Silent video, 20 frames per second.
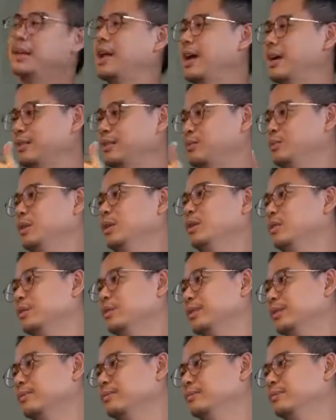has to be
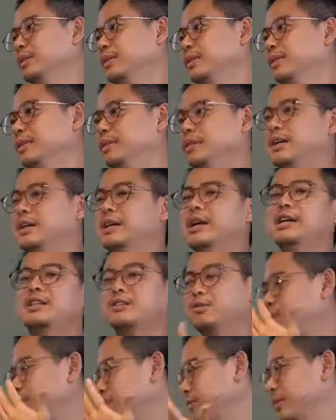long term. I mean, it
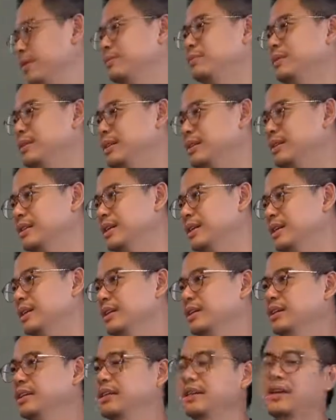has to be very business
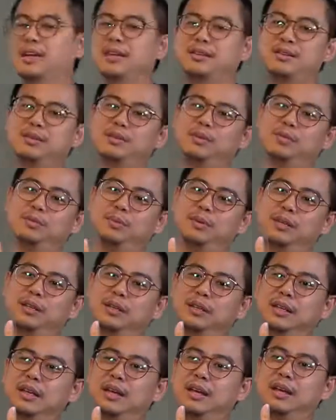like. It has to
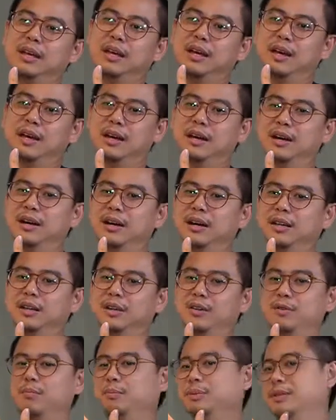be,
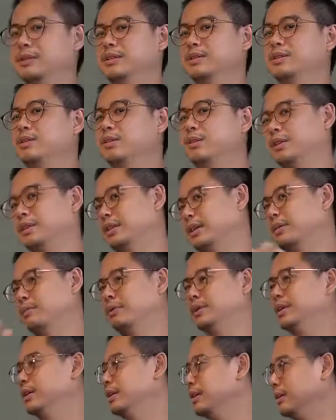business not going to
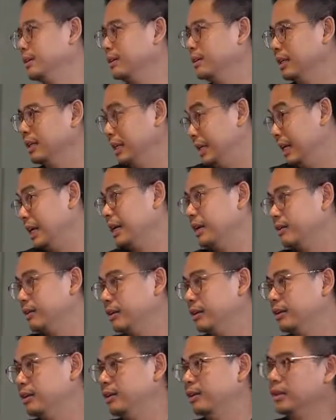double in a day,
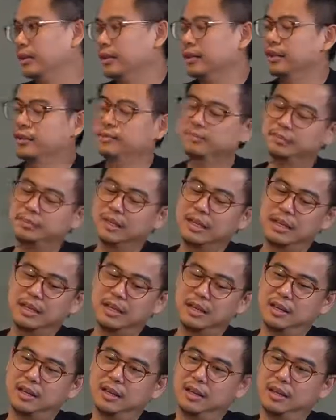right?
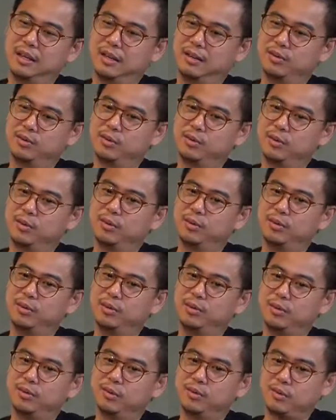So
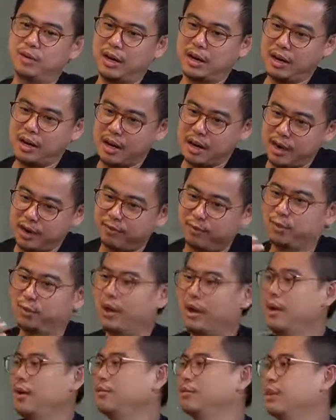you kind of have
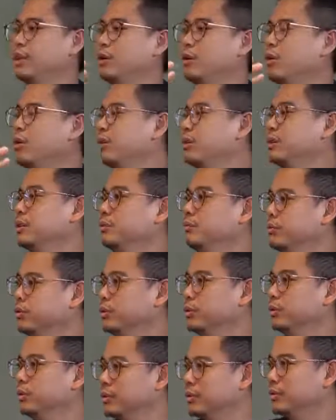to have that long term
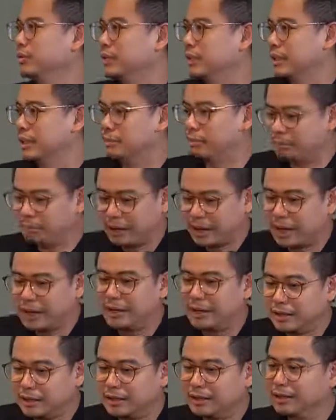view. It's like a
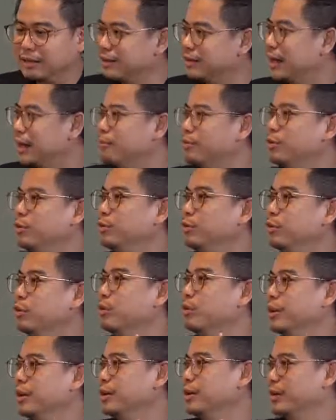plant. It needs time to
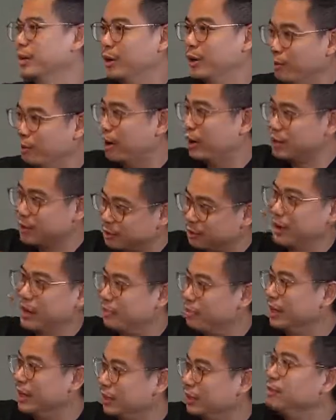grow. You cannot rush a
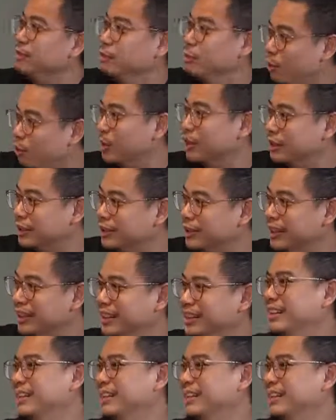plant by giving more water, right?